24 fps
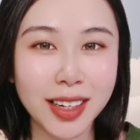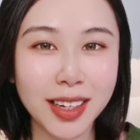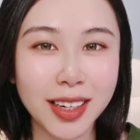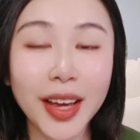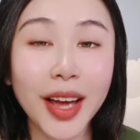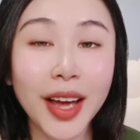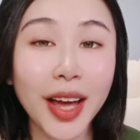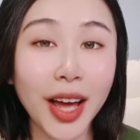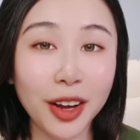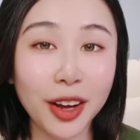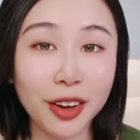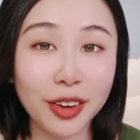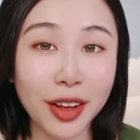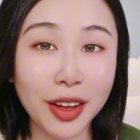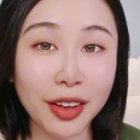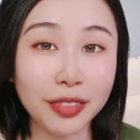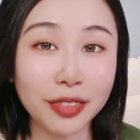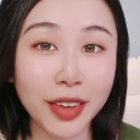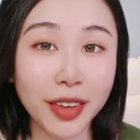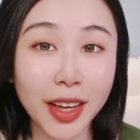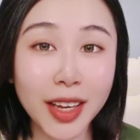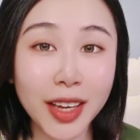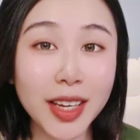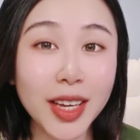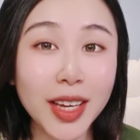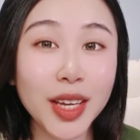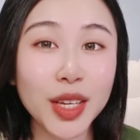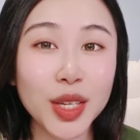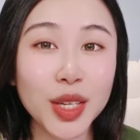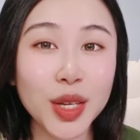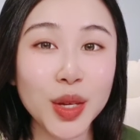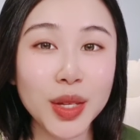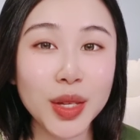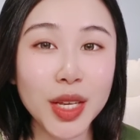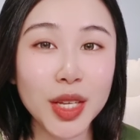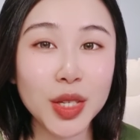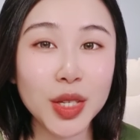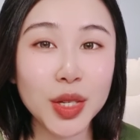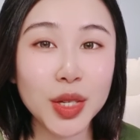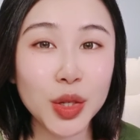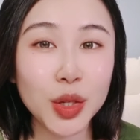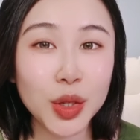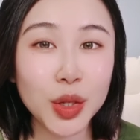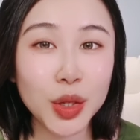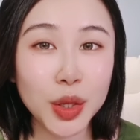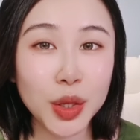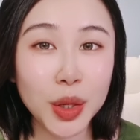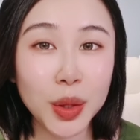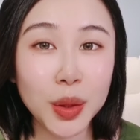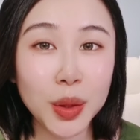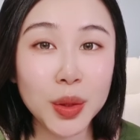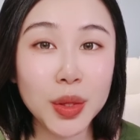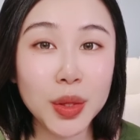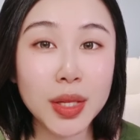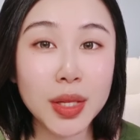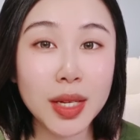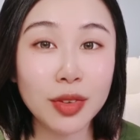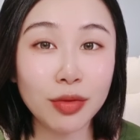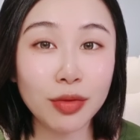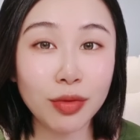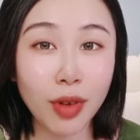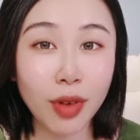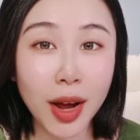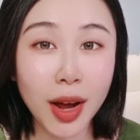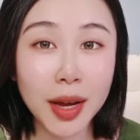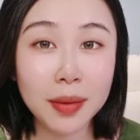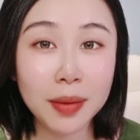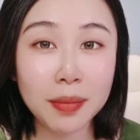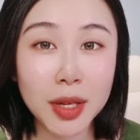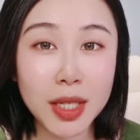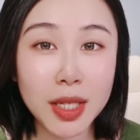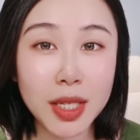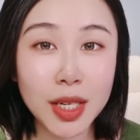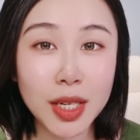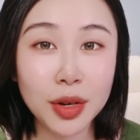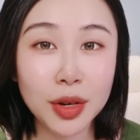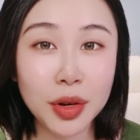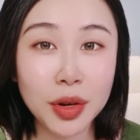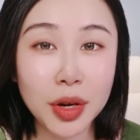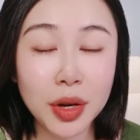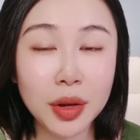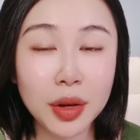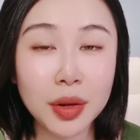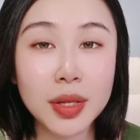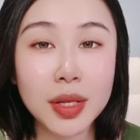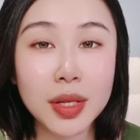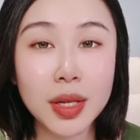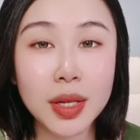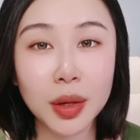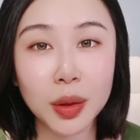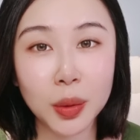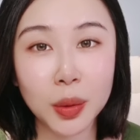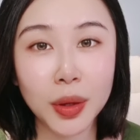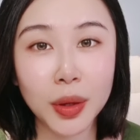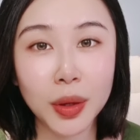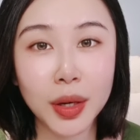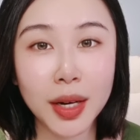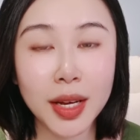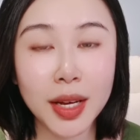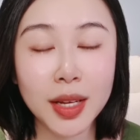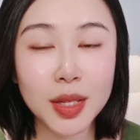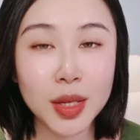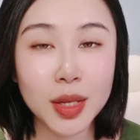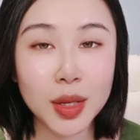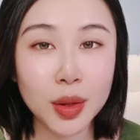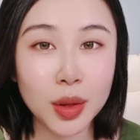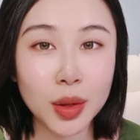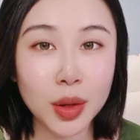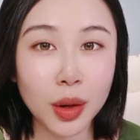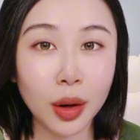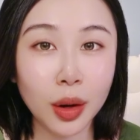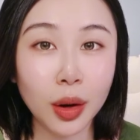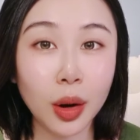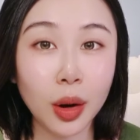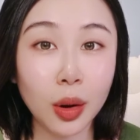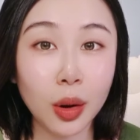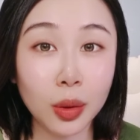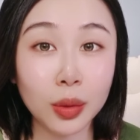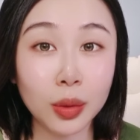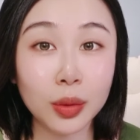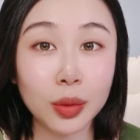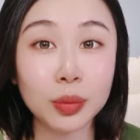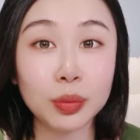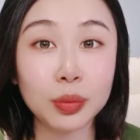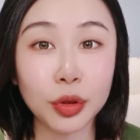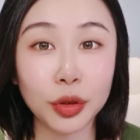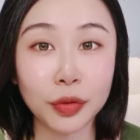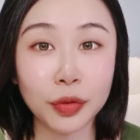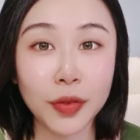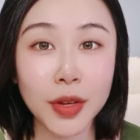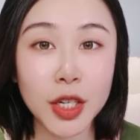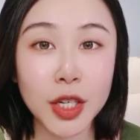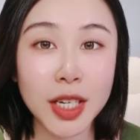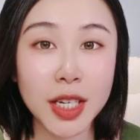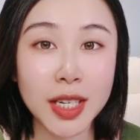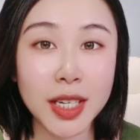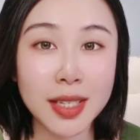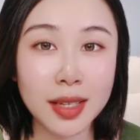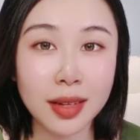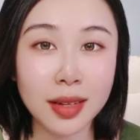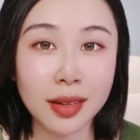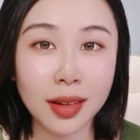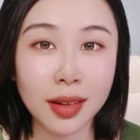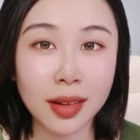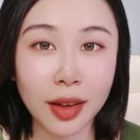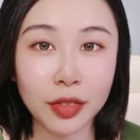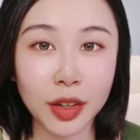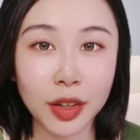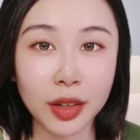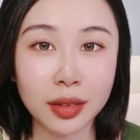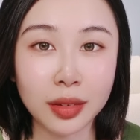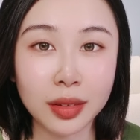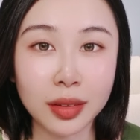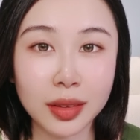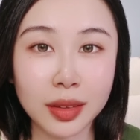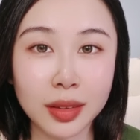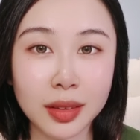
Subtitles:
However, you need to choose the right materials according to your own proficiency level.